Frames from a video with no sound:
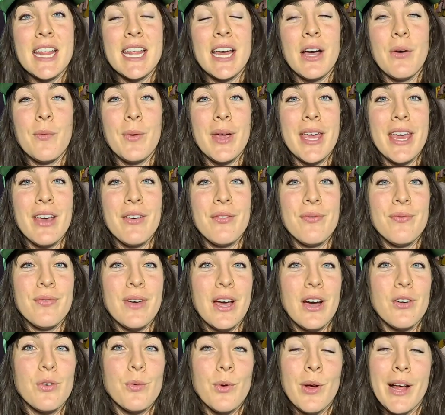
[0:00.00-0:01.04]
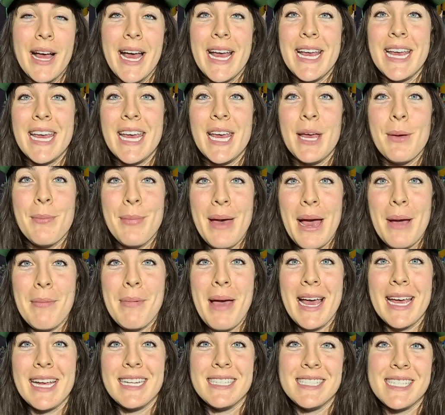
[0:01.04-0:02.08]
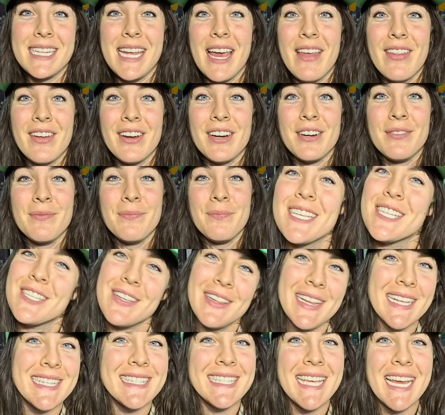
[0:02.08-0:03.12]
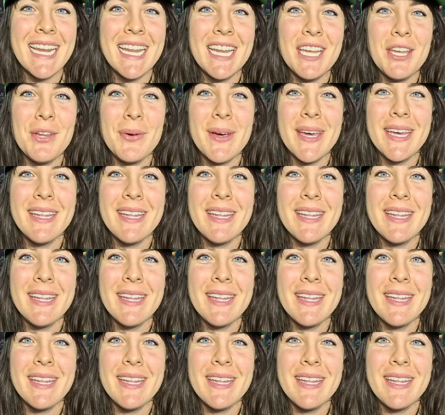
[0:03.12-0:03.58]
that we have found while hiking and backpacking together. So let's get into